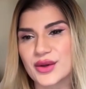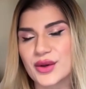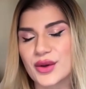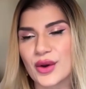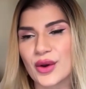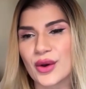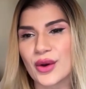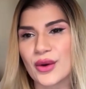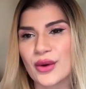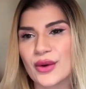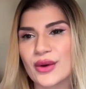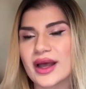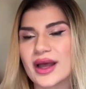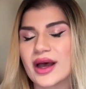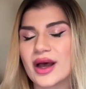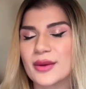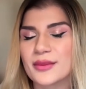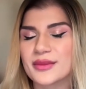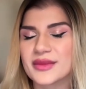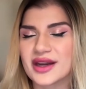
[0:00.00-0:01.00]
to go
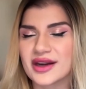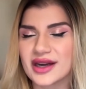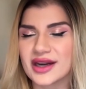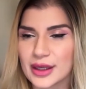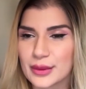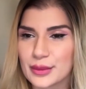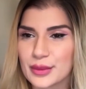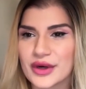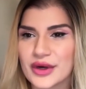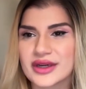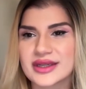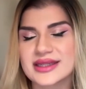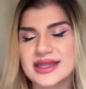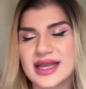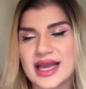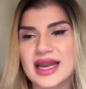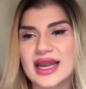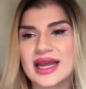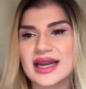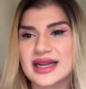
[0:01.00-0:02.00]
there in
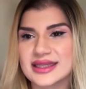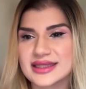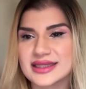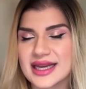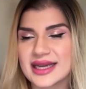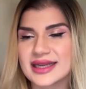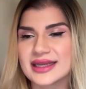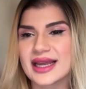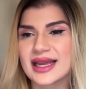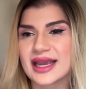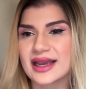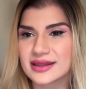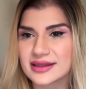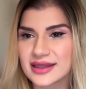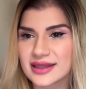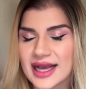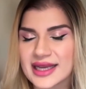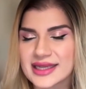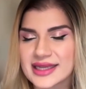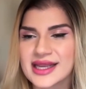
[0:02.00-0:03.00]
person and attend a
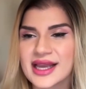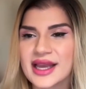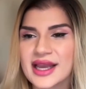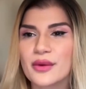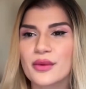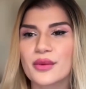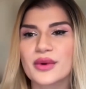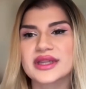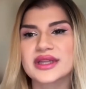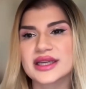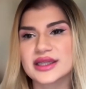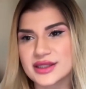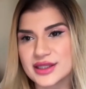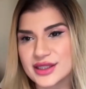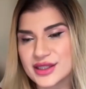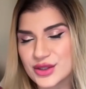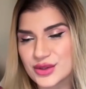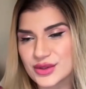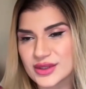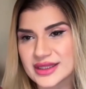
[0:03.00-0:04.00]
class where they
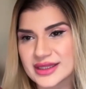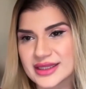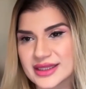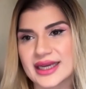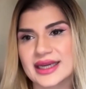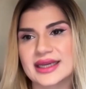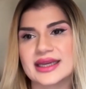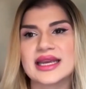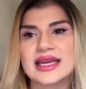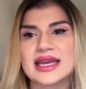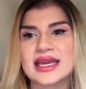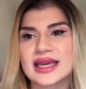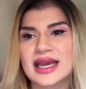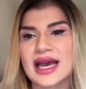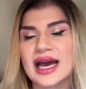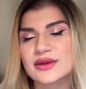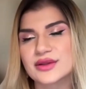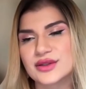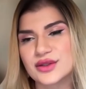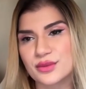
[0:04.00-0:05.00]
teach you the technique,
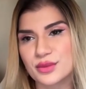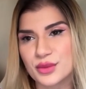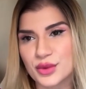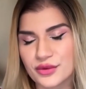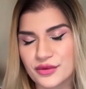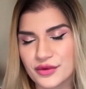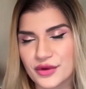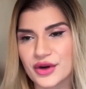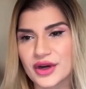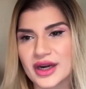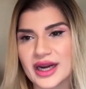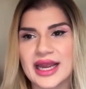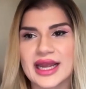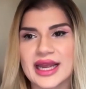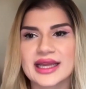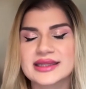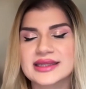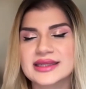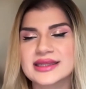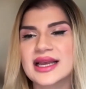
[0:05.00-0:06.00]
how to move your
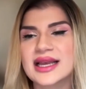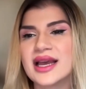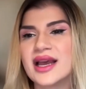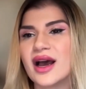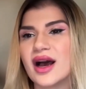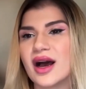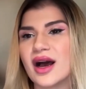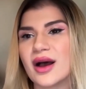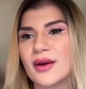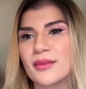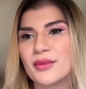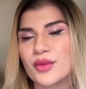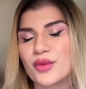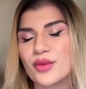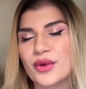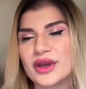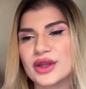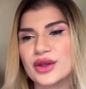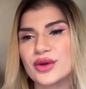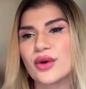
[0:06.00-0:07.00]
hands
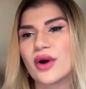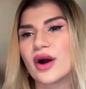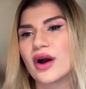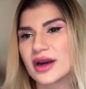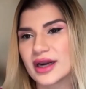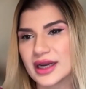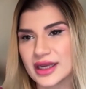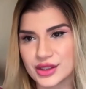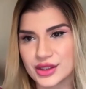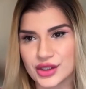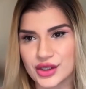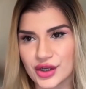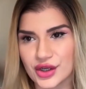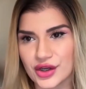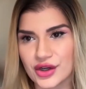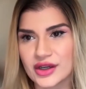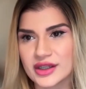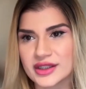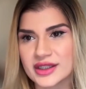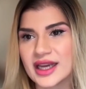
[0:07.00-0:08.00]
when you are in the
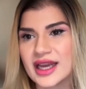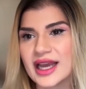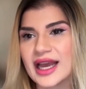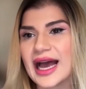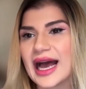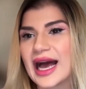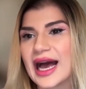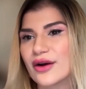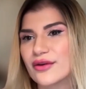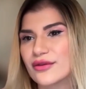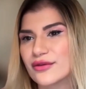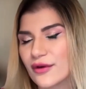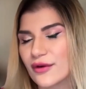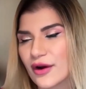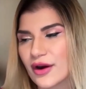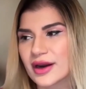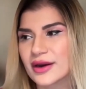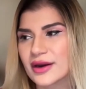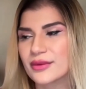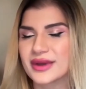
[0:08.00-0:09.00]
hood. How
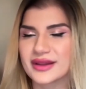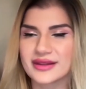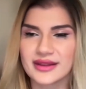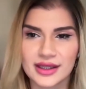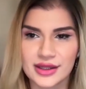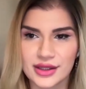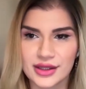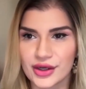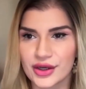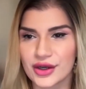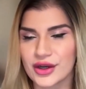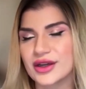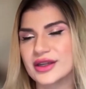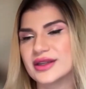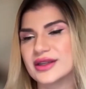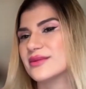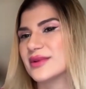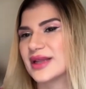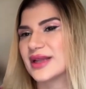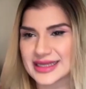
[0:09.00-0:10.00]
far within the
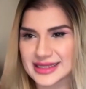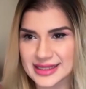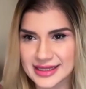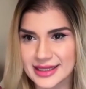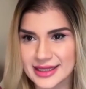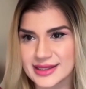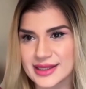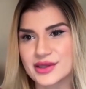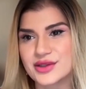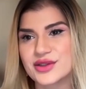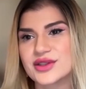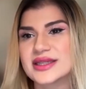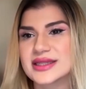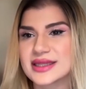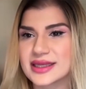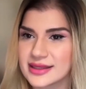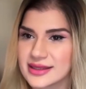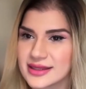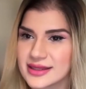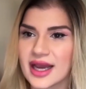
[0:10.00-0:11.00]
hood, like 6
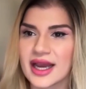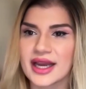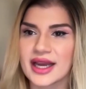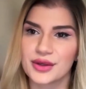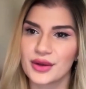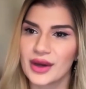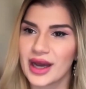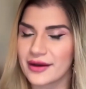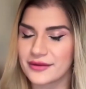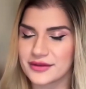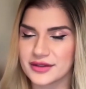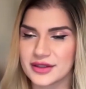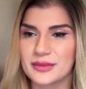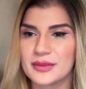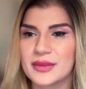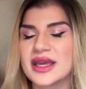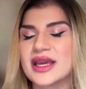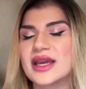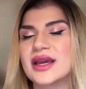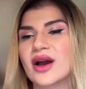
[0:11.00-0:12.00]
inches inside, you have to
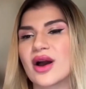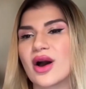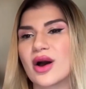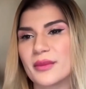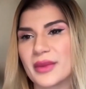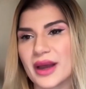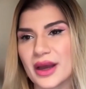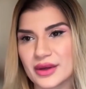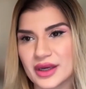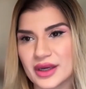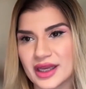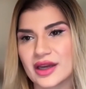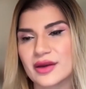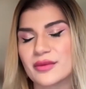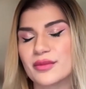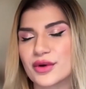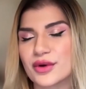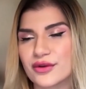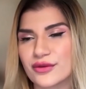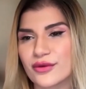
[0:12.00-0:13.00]
be compounding
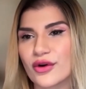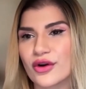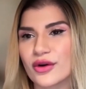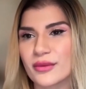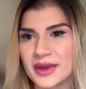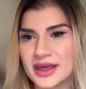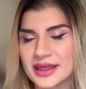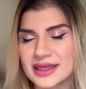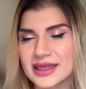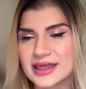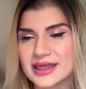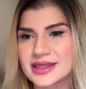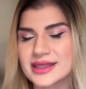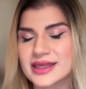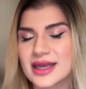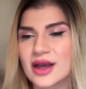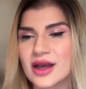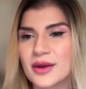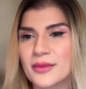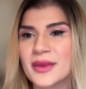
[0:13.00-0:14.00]
and performing
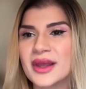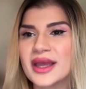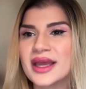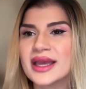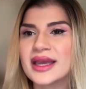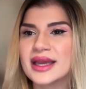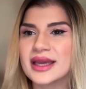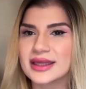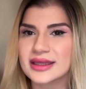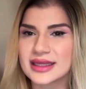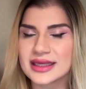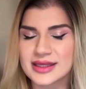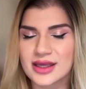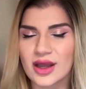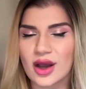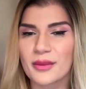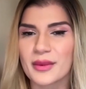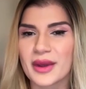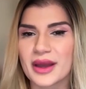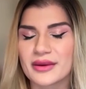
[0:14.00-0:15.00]
these
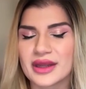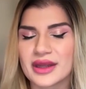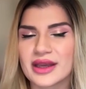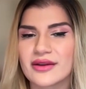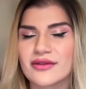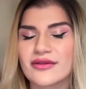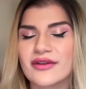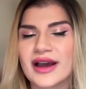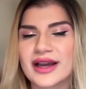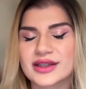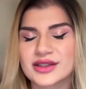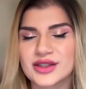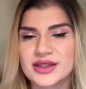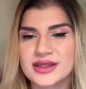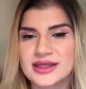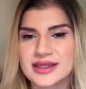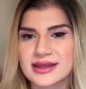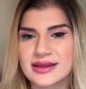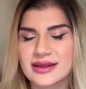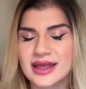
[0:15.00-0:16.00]
compounding
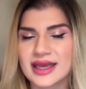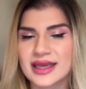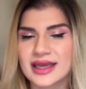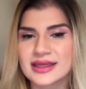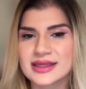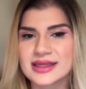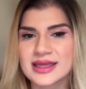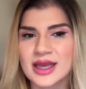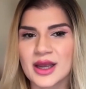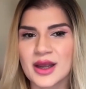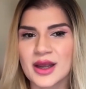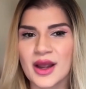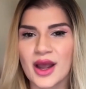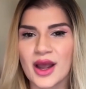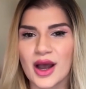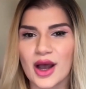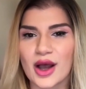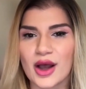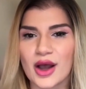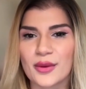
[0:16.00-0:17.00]
factors and things.
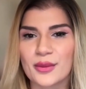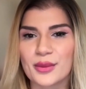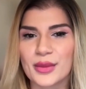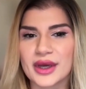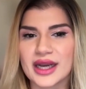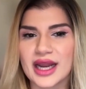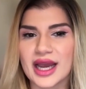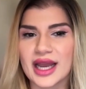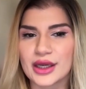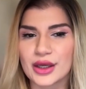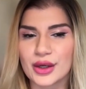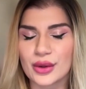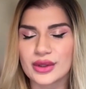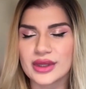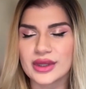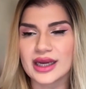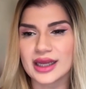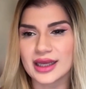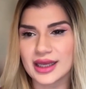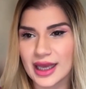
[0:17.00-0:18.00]
But I know
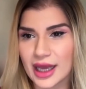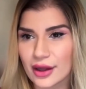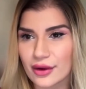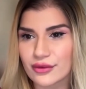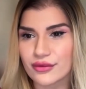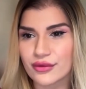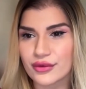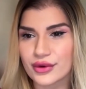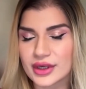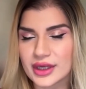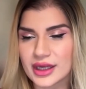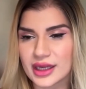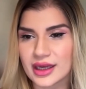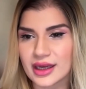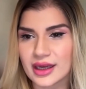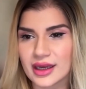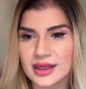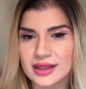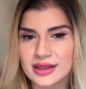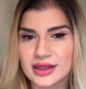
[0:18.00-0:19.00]
that in
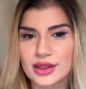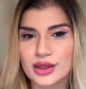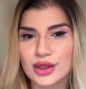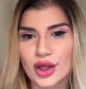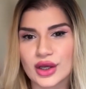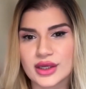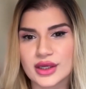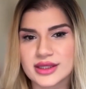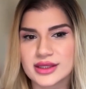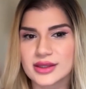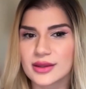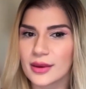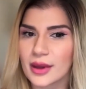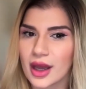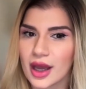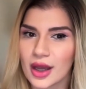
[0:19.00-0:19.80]
California, the laws